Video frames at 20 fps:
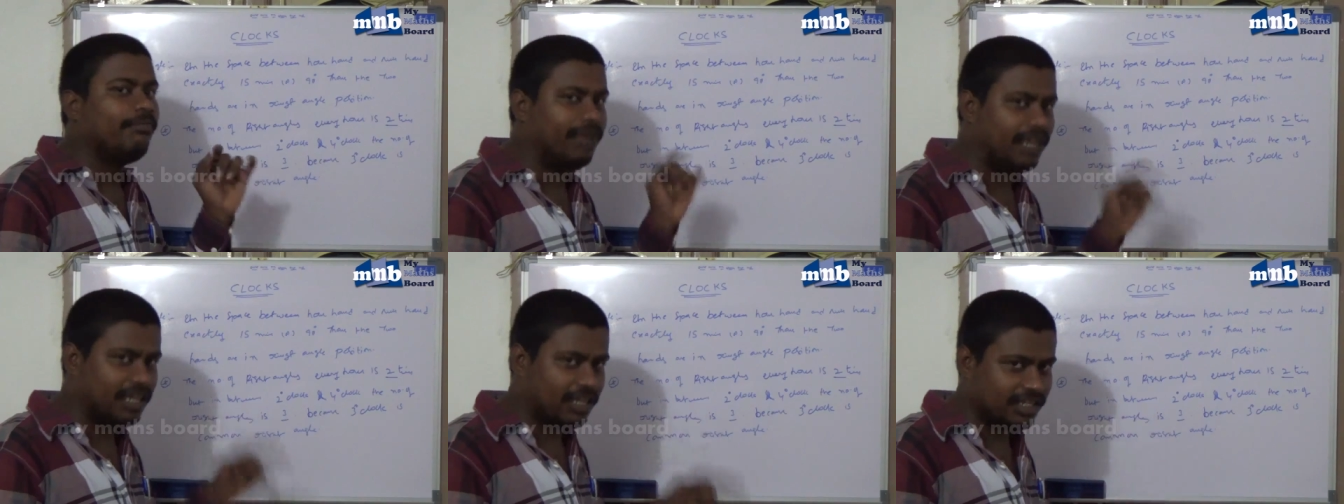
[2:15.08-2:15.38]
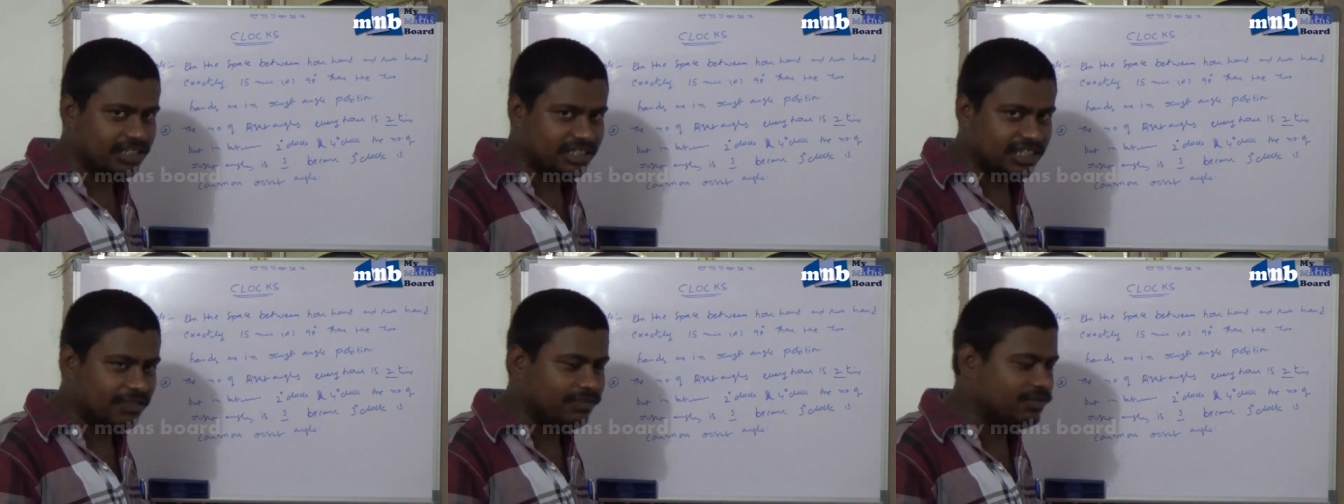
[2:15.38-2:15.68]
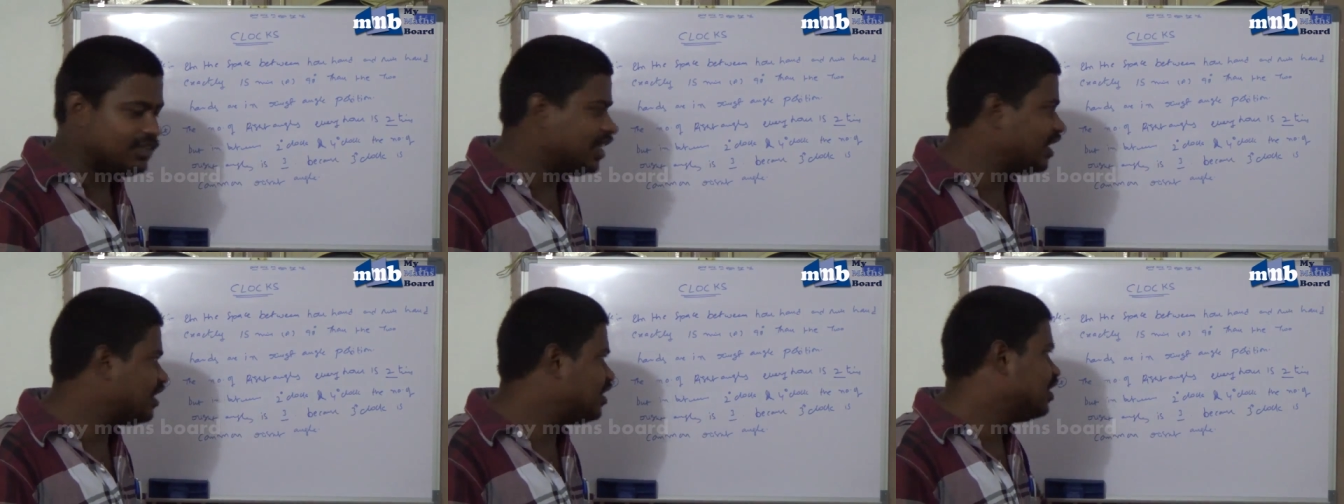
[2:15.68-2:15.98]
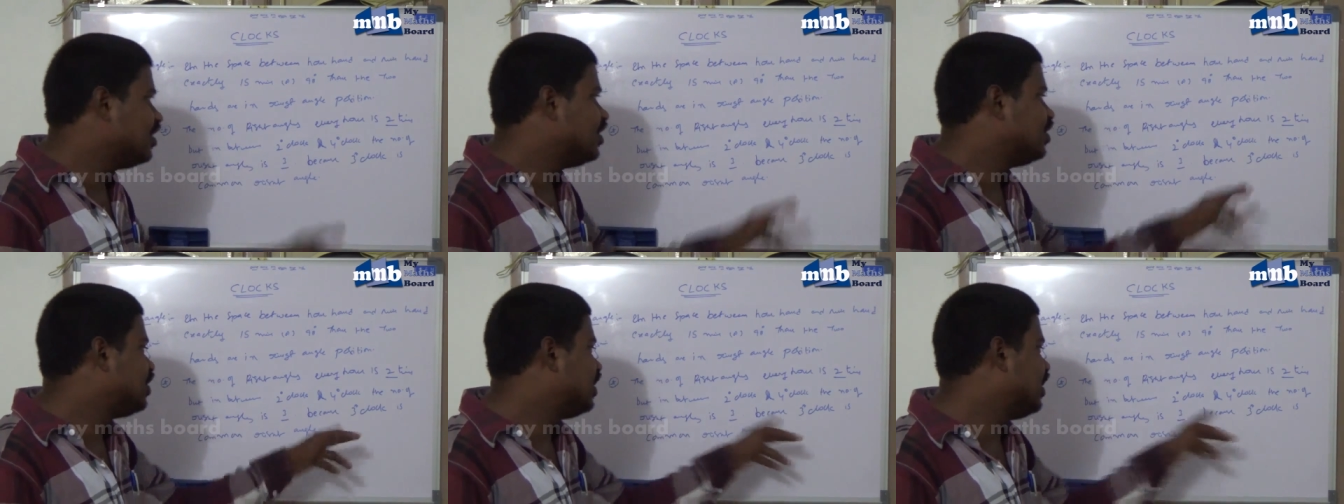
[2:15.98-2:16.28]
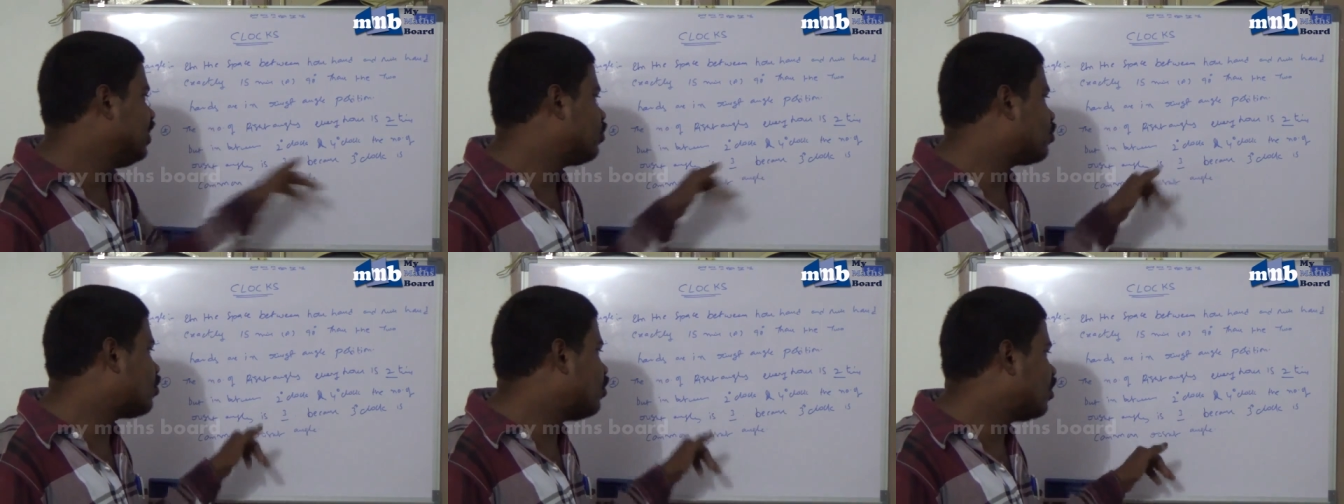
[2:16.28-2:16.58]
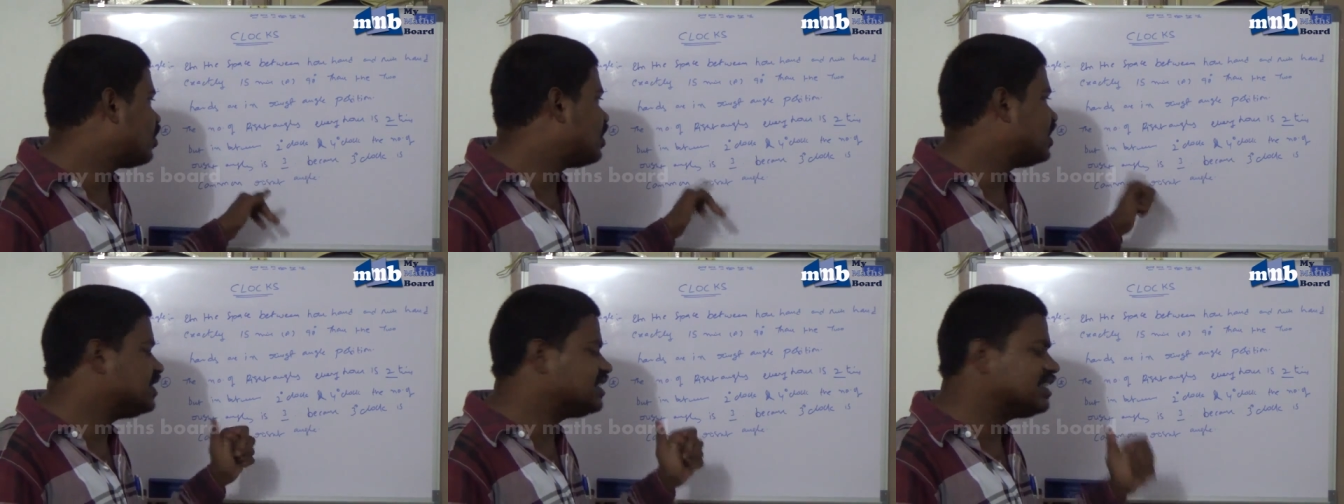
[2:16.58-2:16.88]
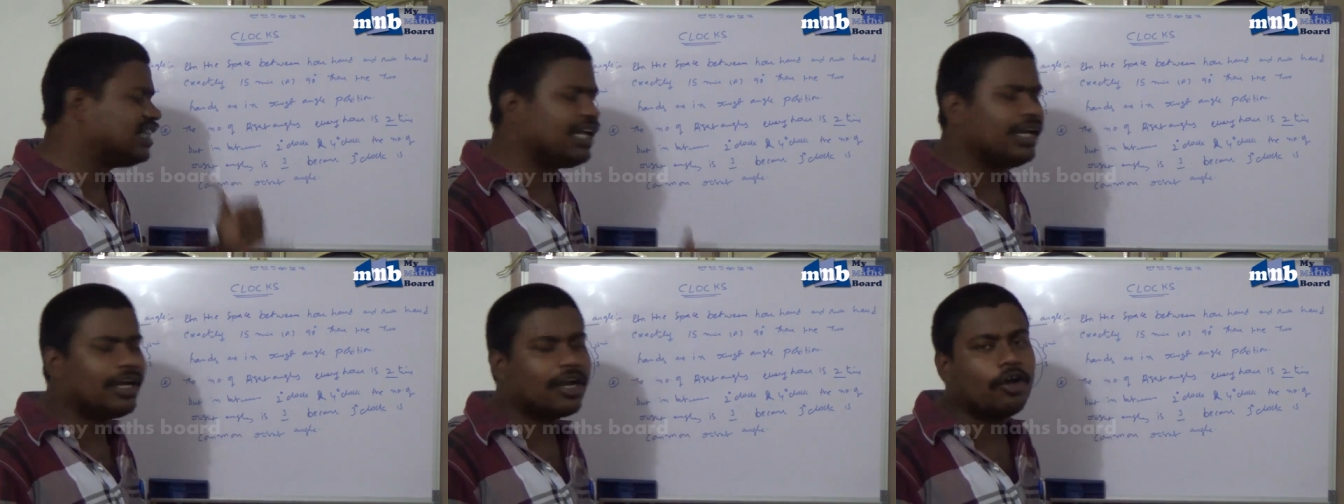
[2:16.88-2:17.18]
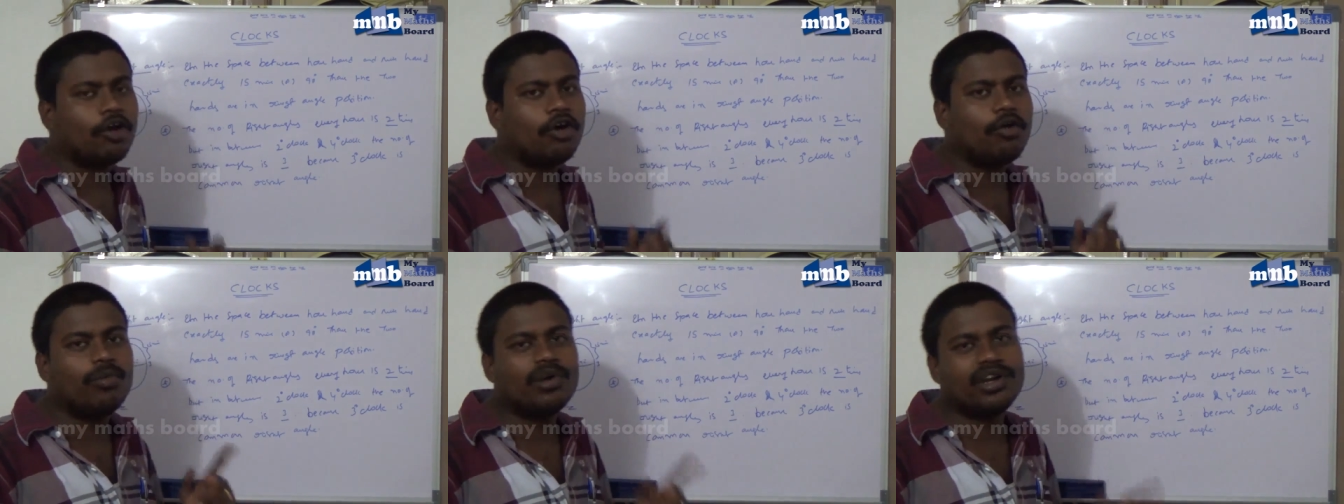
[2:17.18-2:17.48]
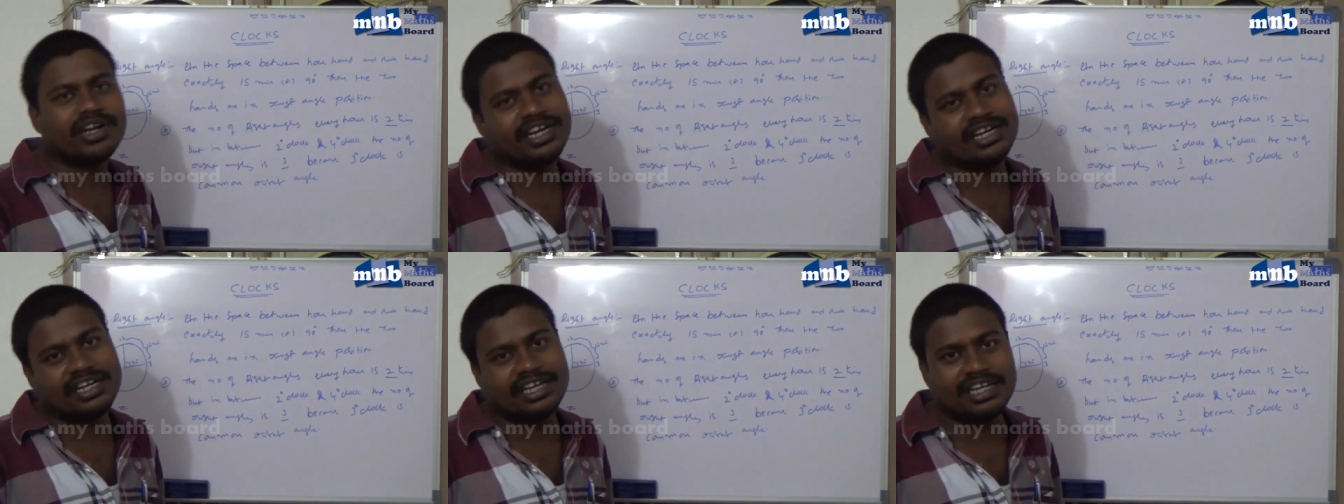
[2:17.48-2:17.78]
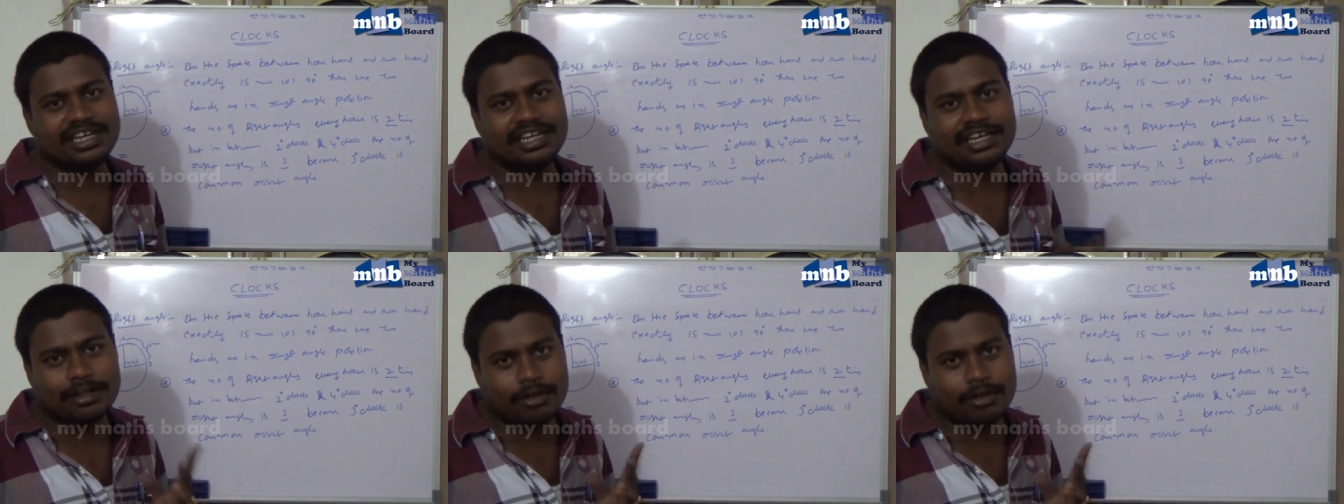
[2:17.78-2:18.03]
Because of that, 3 o'clock is the common right angle.